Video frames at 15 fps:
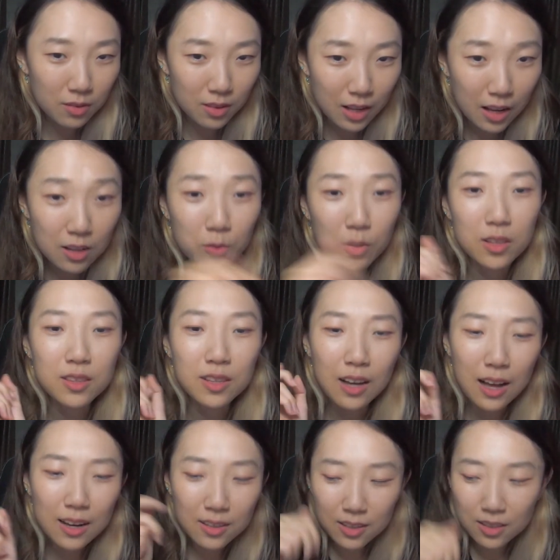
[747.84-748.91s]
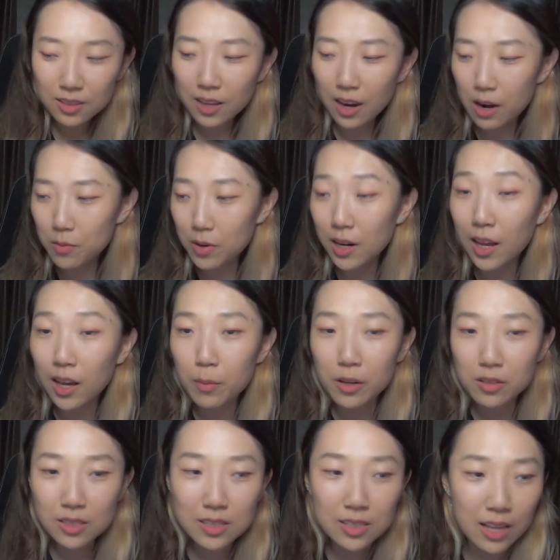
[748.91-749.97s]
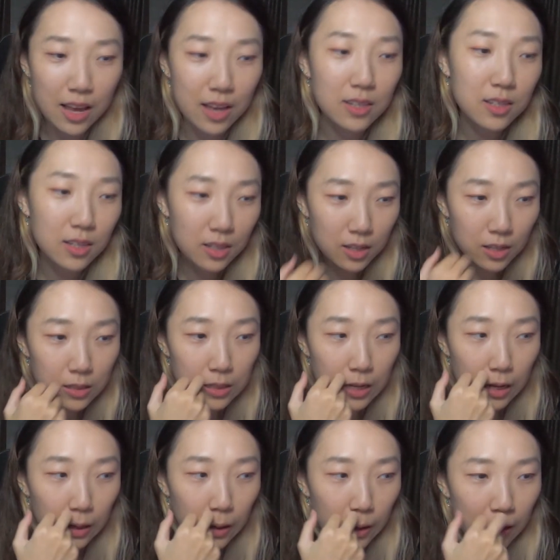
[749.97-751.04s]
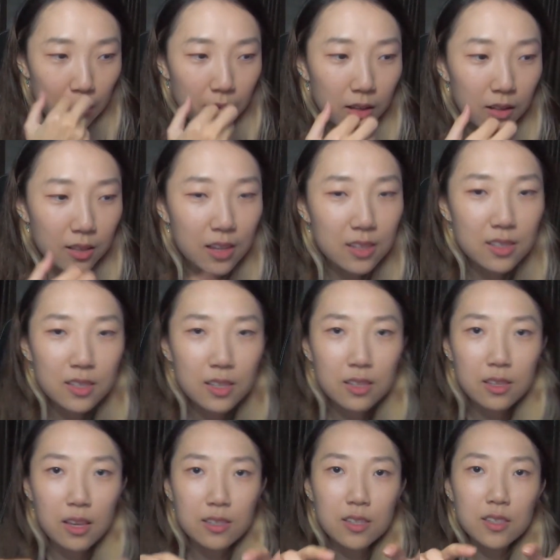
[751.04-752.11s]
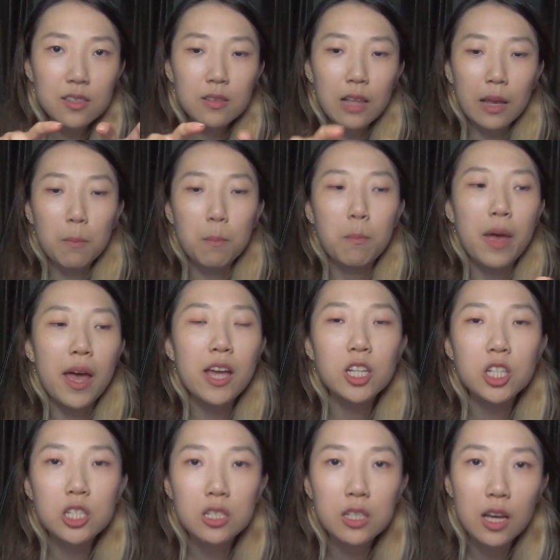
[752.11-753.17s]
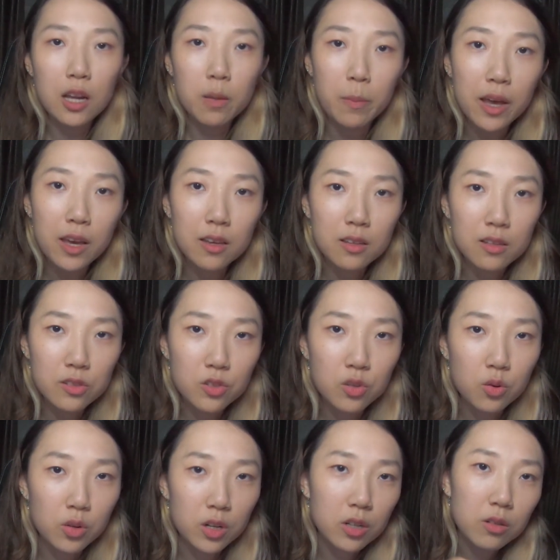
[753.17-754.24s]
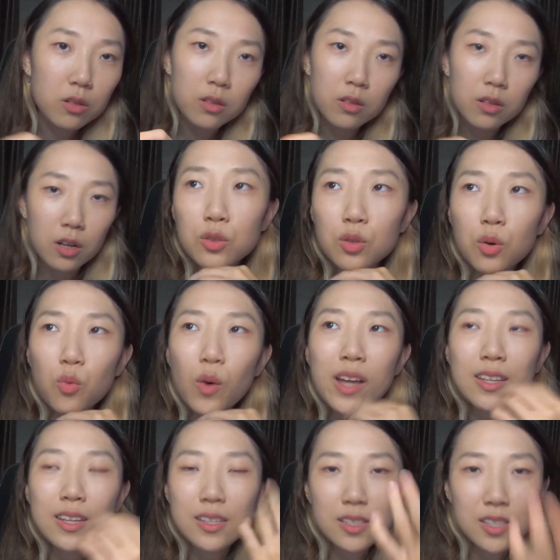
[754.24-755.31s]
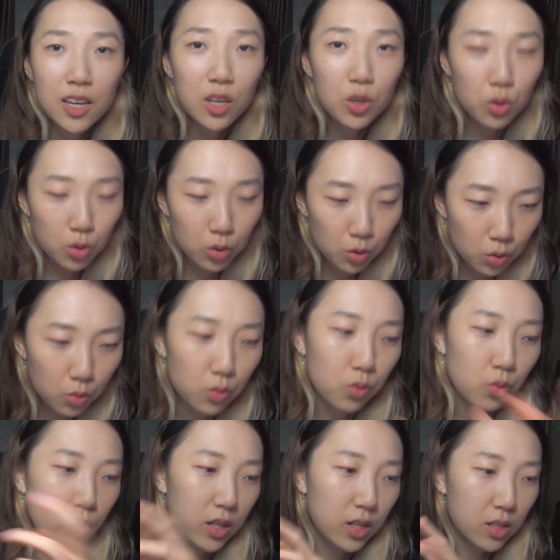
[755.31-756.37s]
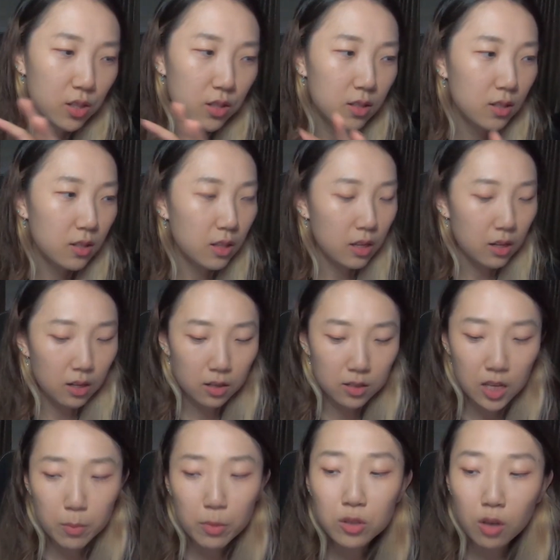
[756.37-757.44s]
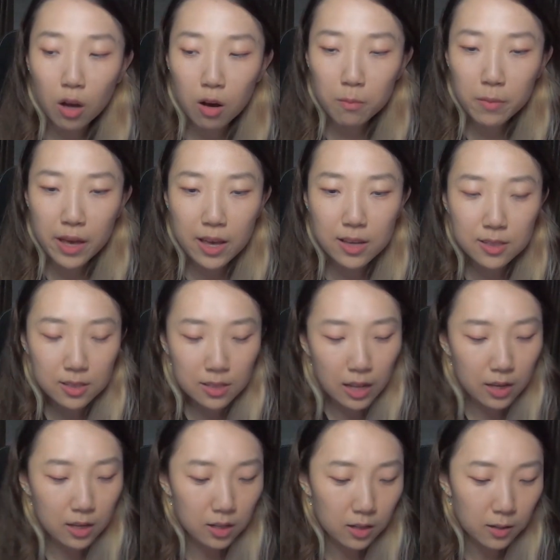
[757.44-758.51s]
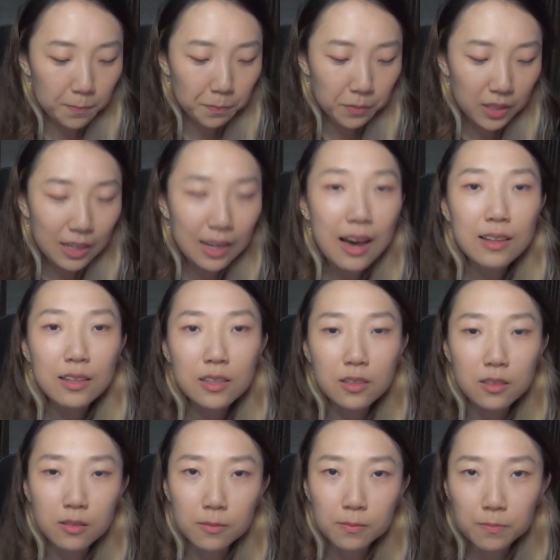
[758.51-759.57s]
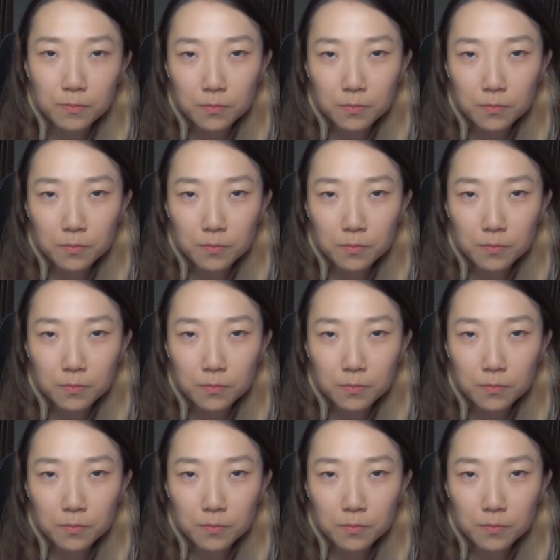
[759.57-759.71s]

another one. The other thing that I really like about this desk is that there's this like mesh at the back, this grill. So what they say you could do is, the tabletop has like a cut-in